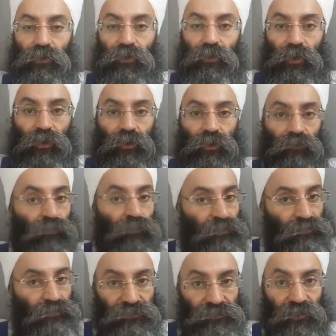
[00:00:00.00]
One is
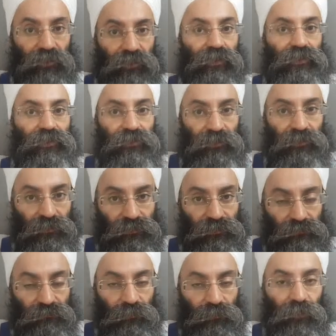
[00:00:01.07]
physical laziness
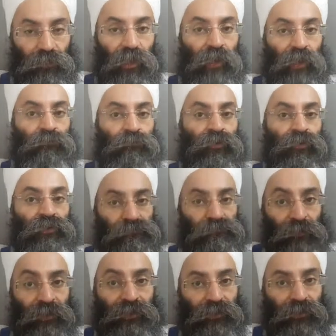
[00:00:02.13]
and one is
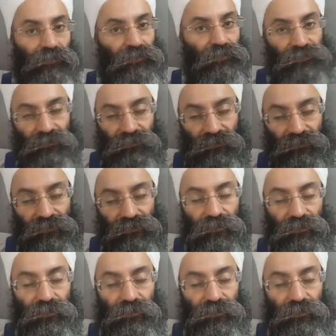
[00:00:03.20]
mental laziness.